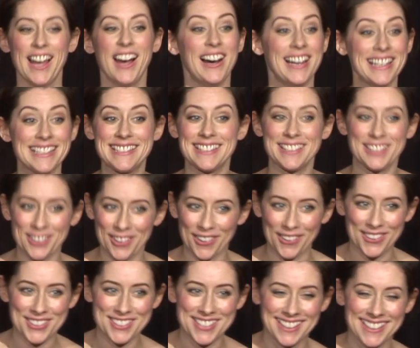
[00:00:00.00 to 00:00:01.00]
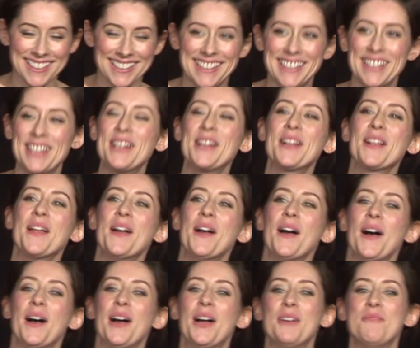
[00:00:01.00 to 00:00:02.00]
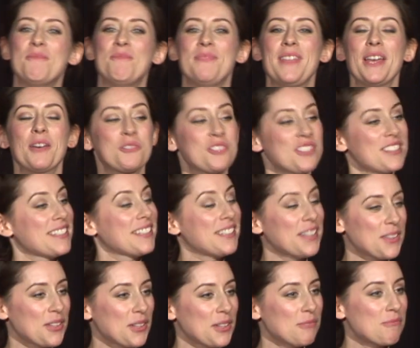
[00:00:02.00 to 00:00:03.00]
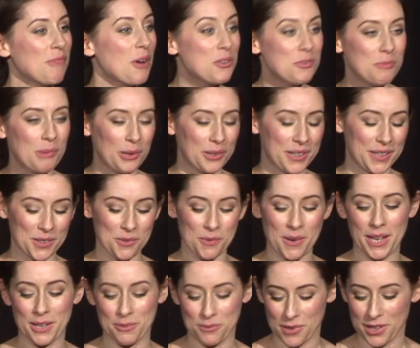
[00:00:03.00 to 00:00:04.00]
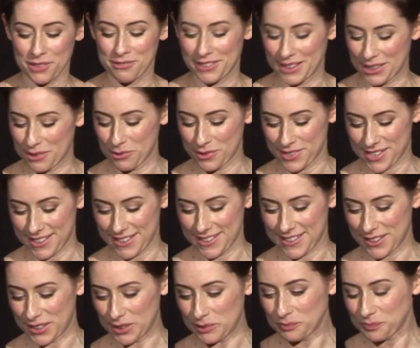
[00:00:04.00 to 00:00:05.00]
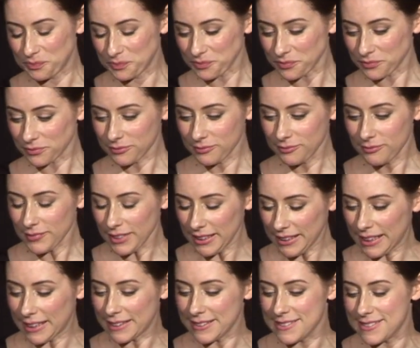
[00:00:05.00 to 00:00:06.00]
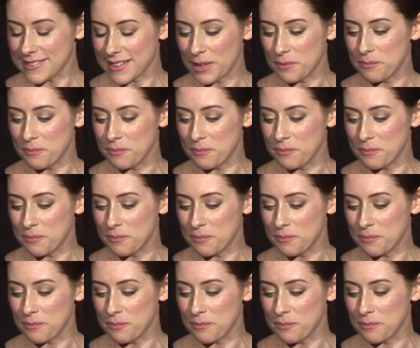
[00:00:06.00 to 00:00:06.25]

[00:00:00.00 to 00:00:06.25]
I did not. That was just another roadblock in the way of what I really wanted to do. And